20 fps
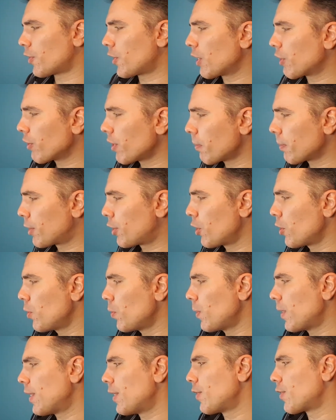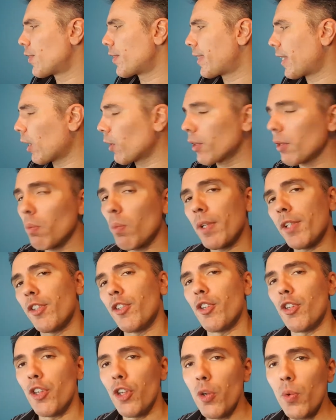Secret number two is tell them
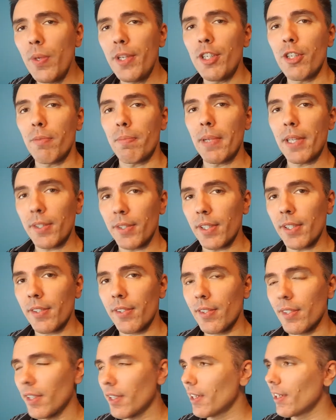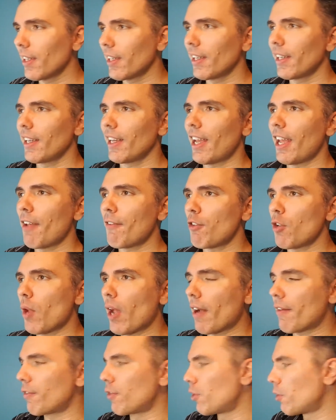what's new in your business. If you
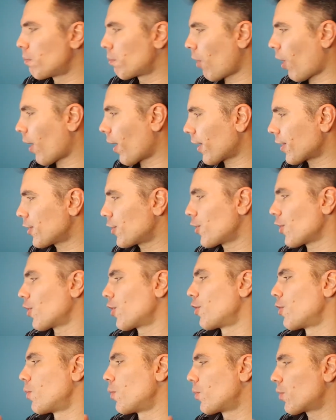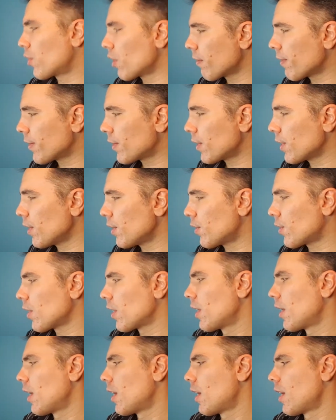have new products or new services,
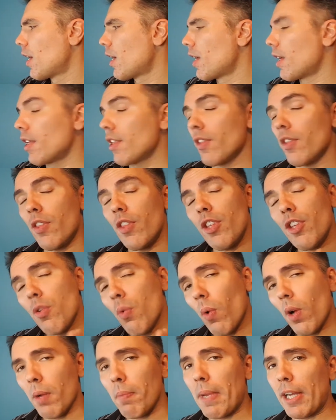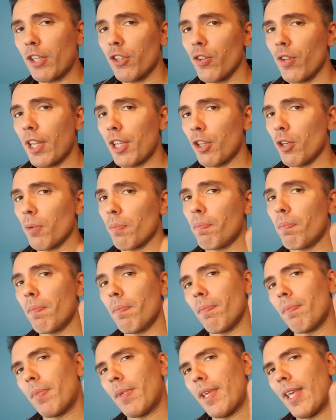you want to make sure that you're
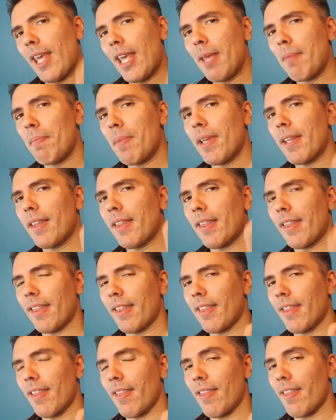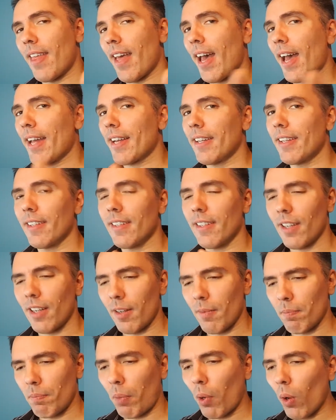keeping that
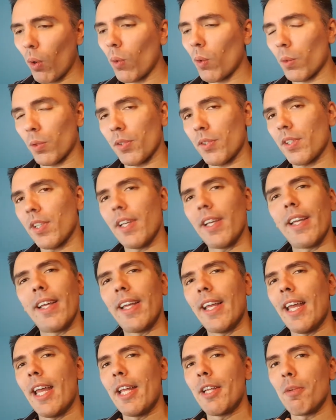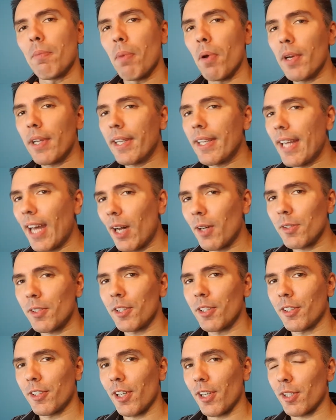pulse and you're putting it out
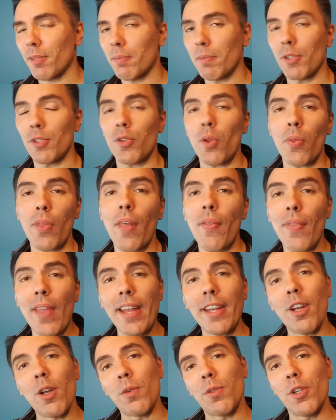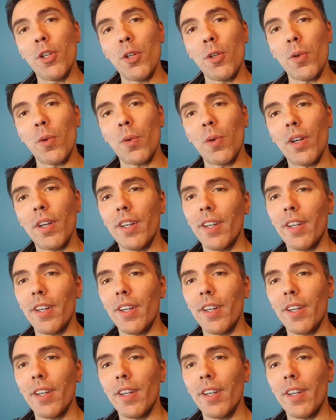to your customers so that they know too.